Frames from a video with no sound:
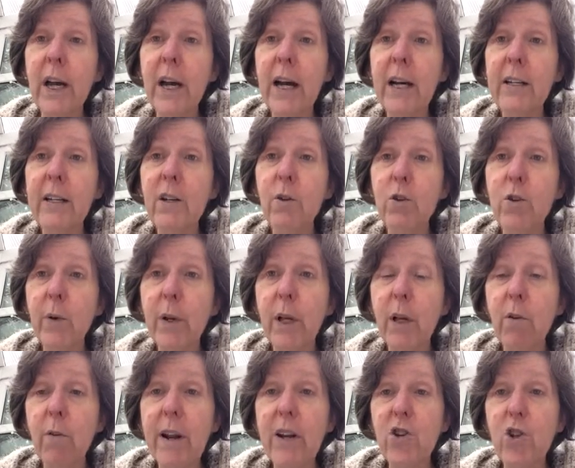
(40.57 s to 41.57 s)
and you're doing a
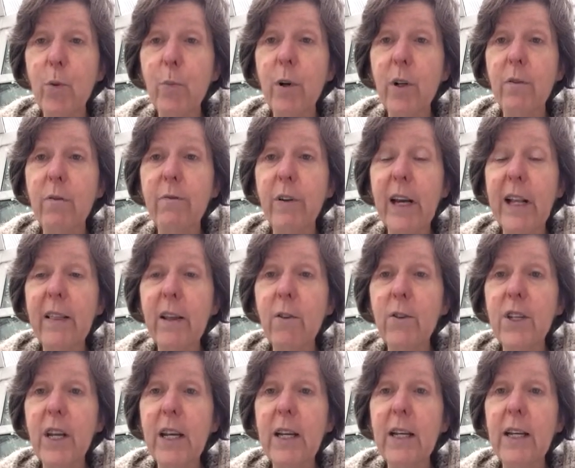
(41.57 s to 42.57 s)
great job at filling
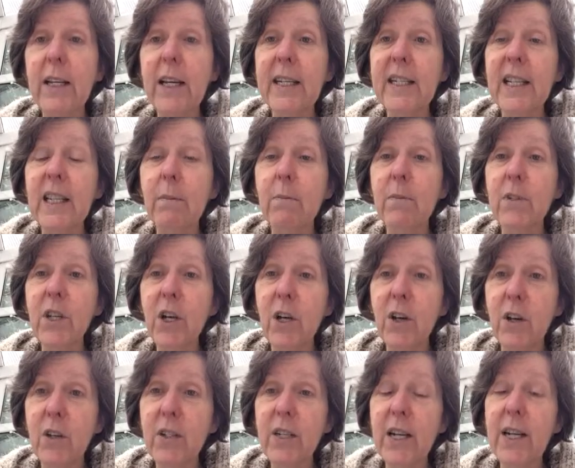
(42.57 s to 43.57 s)
those in and getting them
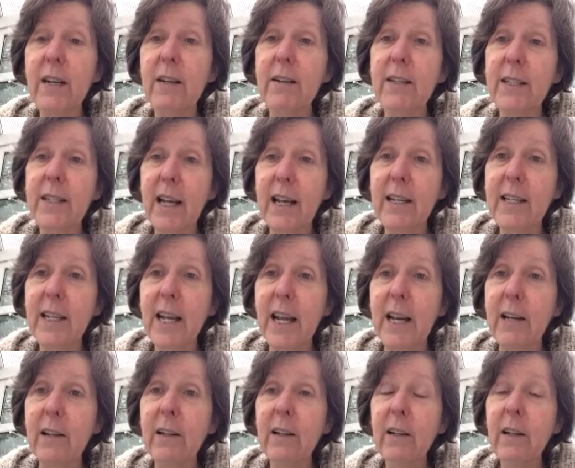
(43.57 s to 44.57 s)
turned in and sent
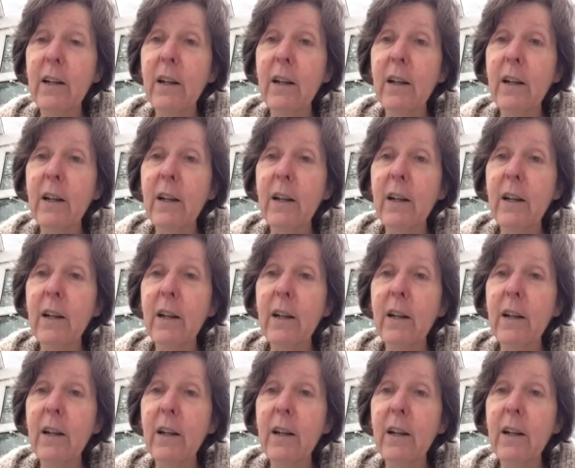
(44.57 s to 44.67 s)
in.